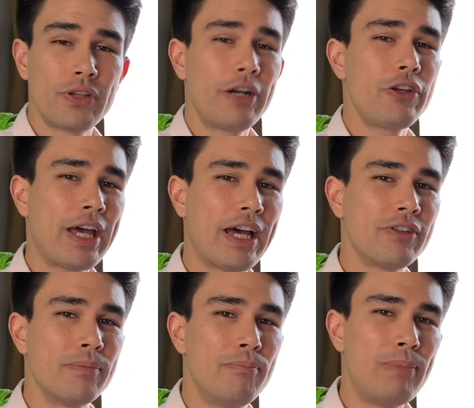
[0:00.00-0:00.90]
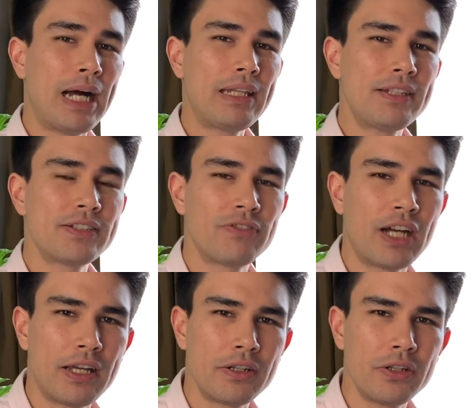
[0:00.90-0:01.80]
there you have it, my list of
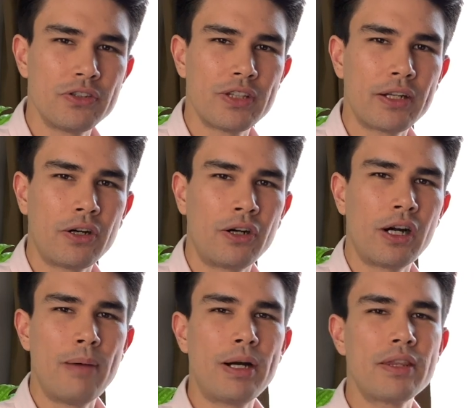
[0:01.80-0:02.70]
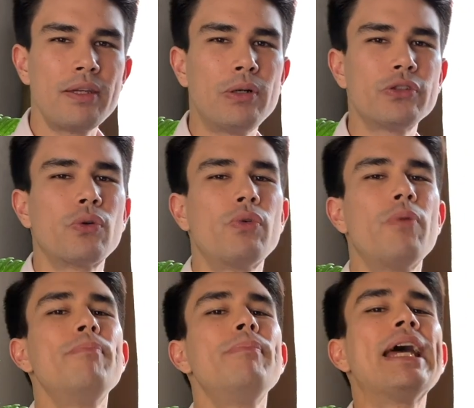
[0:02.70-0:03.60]
condos that are among the most
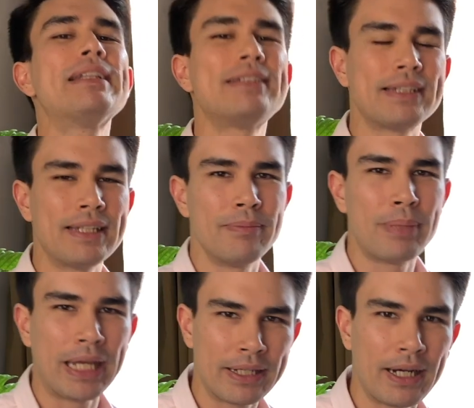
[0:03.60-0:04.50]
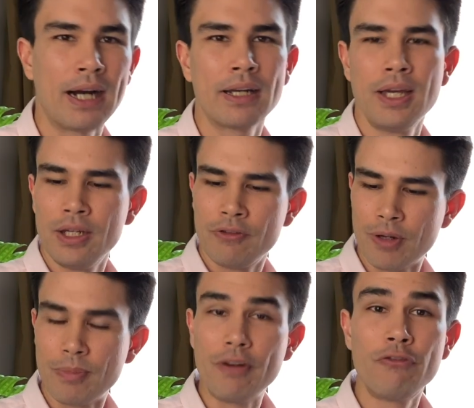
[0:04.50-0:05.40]
romantic in Bangkok,
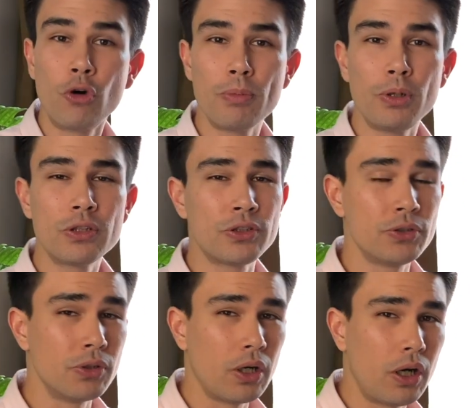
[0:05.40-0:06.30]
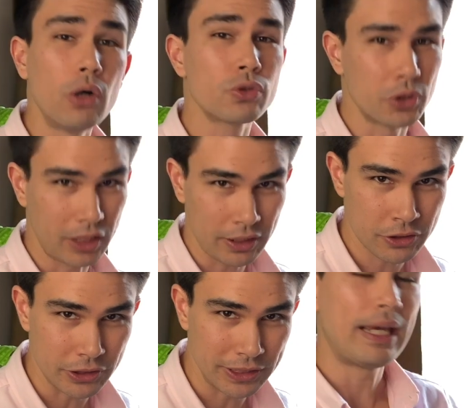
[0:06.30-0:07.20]
from affordable to ultra
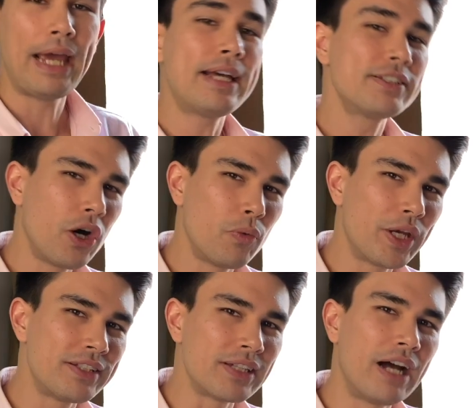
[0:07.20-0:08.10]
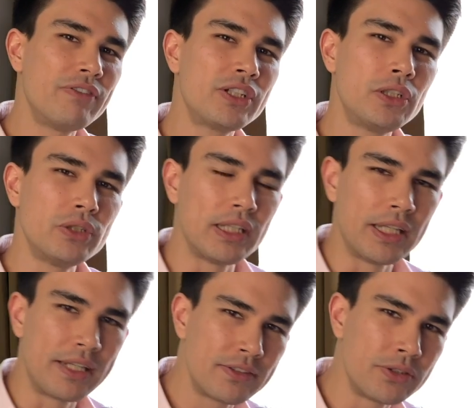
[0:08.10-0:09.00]
luxury. And as always, I've included
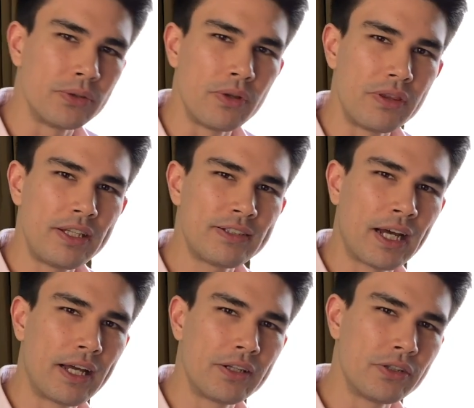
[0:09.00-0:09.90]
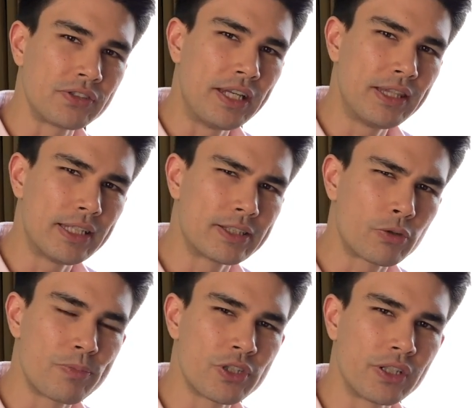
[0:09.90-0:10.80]
links to these condos in the
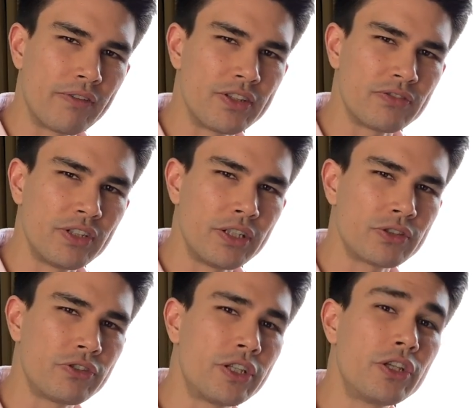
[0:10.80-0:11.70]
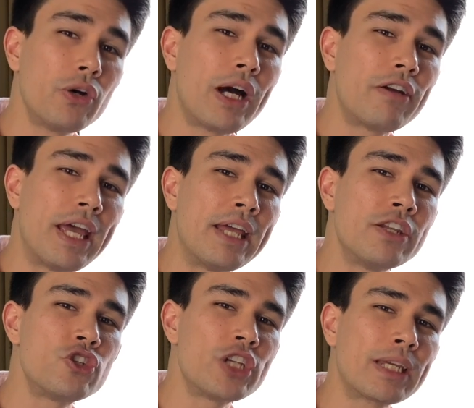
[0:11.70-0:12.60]
description of this video so you can go out
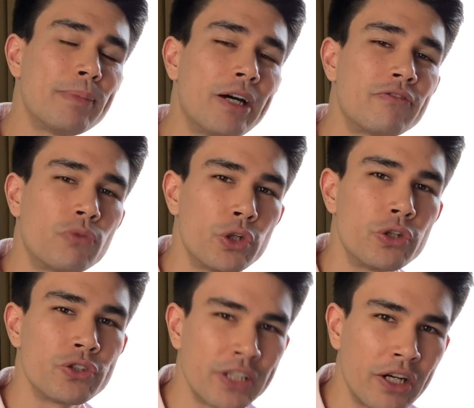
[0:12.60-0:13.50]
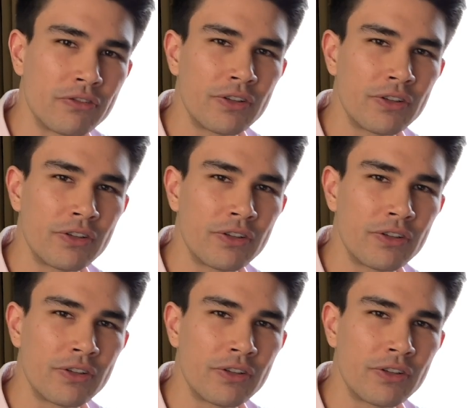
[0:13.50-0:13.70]
and check them out for yourself.